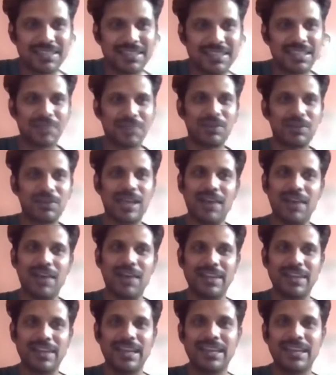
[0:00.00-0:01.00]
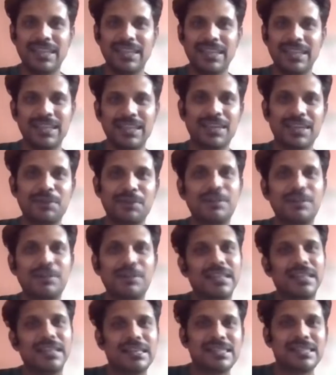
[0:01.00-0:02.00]
there we have ADK
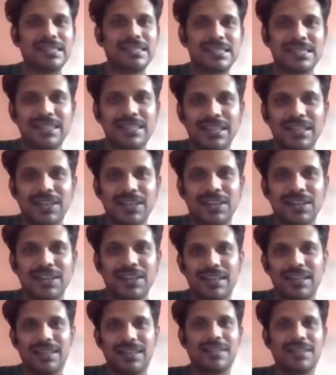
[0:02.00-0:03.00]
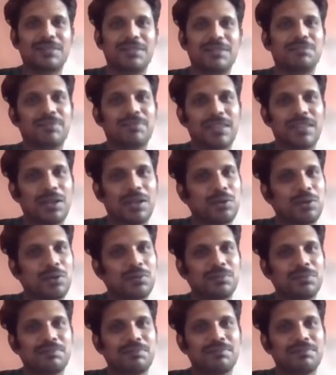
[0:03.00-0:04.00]
with us. Now,
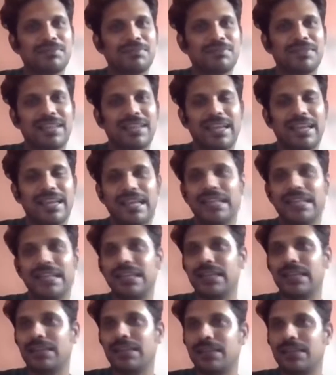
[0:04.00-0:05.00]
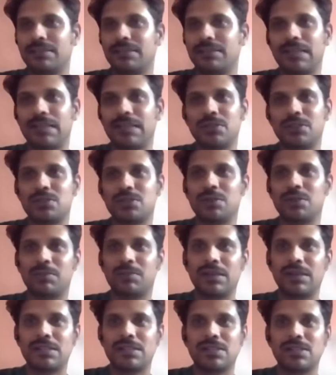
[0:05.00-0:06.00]
ADK, thank you so
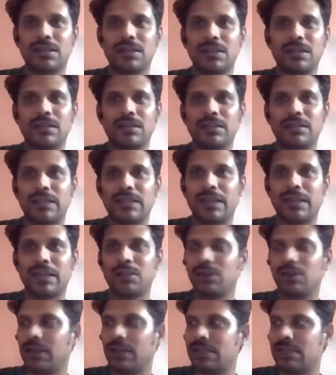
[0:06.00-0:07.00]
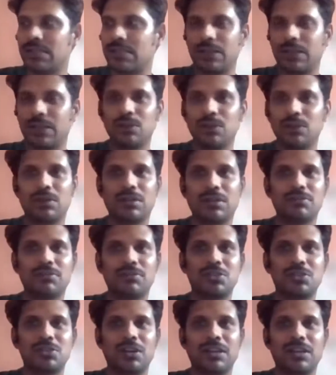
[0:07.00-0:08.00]
much. And thank you, guys. Thank you all
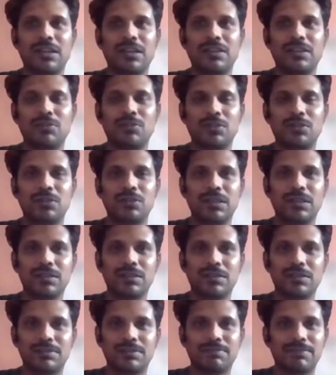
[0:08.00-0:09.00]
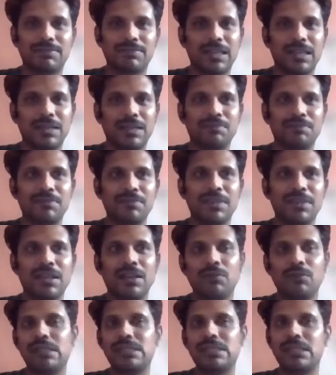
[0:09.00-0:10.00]
for joining in for today. Yeah.
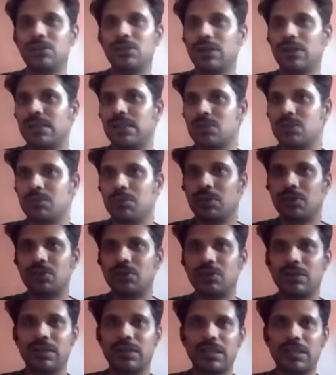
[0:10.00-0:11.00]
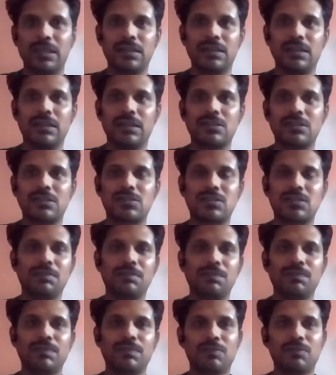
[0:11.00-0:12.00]
We'll see you guys tomorrow again in the
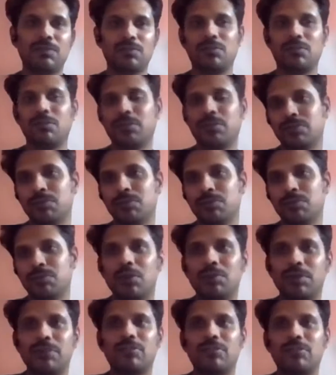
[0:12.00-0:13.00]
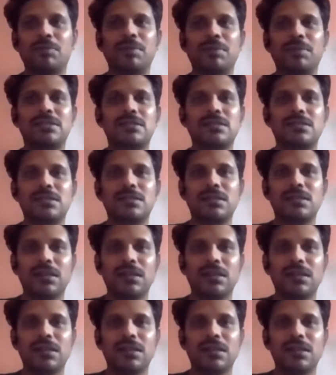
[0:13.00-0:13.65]
stream with more performances.